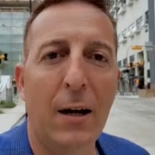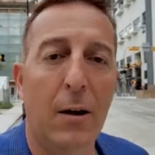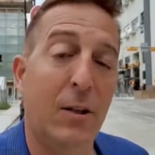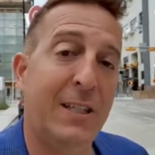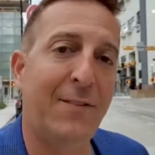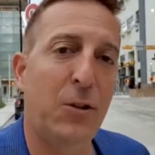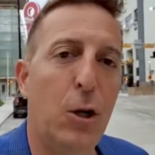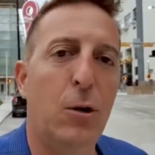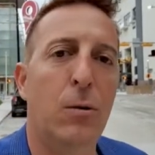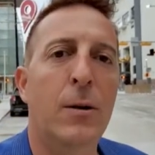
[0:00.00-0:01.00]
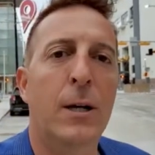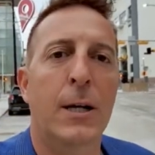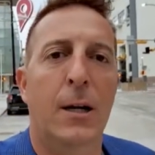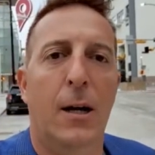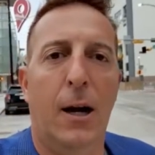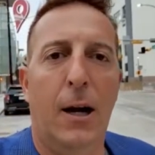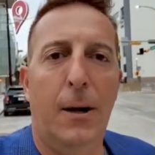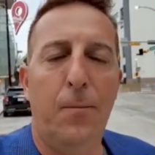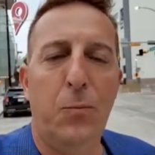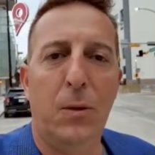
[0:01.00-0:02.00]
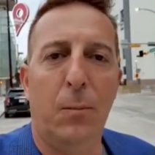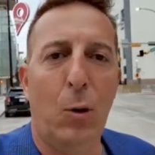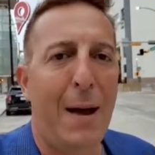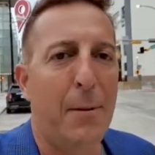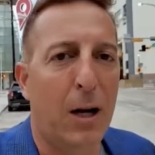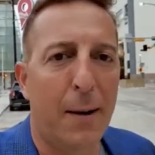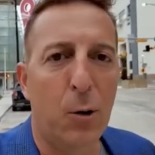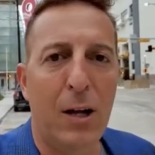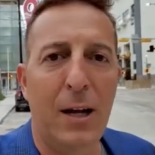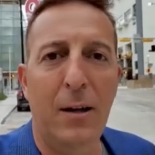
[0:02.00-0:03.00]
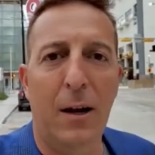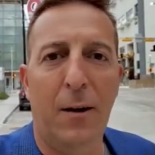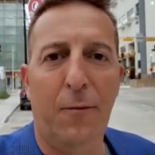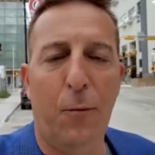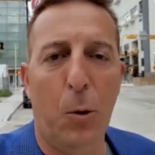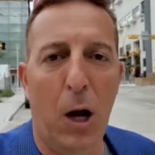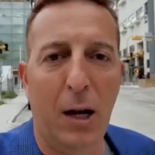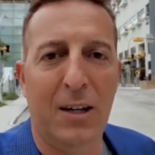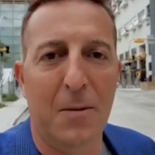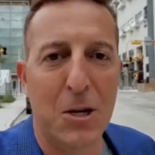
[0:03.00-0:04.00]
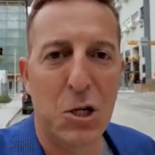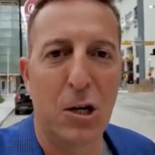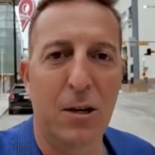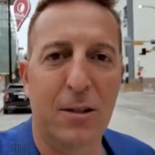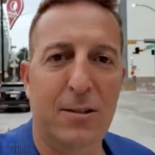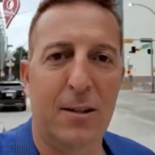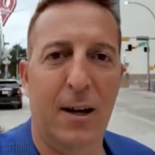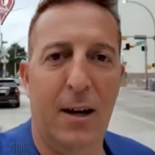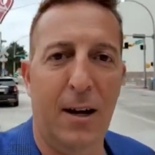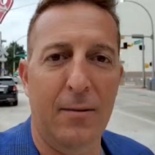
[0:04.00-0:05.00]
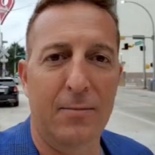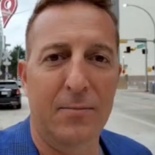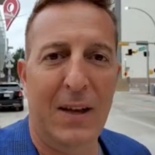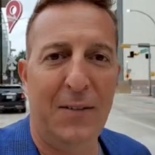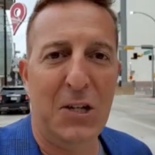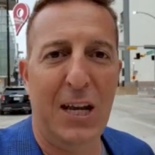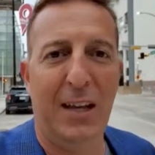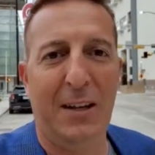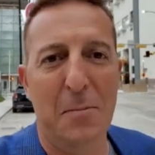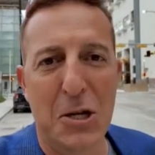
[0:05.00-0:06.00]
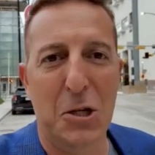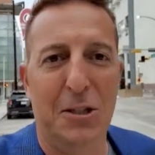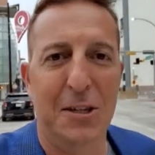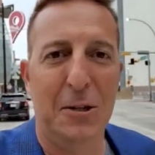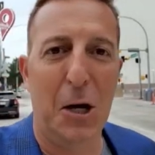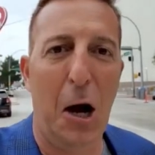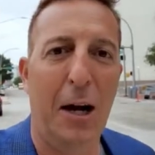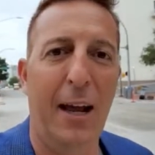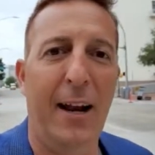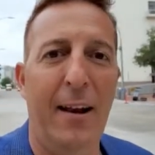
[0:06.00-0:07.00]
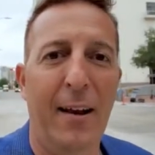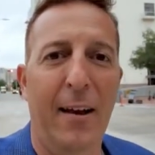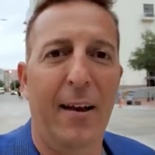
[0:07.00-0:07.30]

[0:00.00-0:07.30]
or this afternoon. Brian Montgomery, former HUD commissioner, FHA commissioner, sitting there talking. And,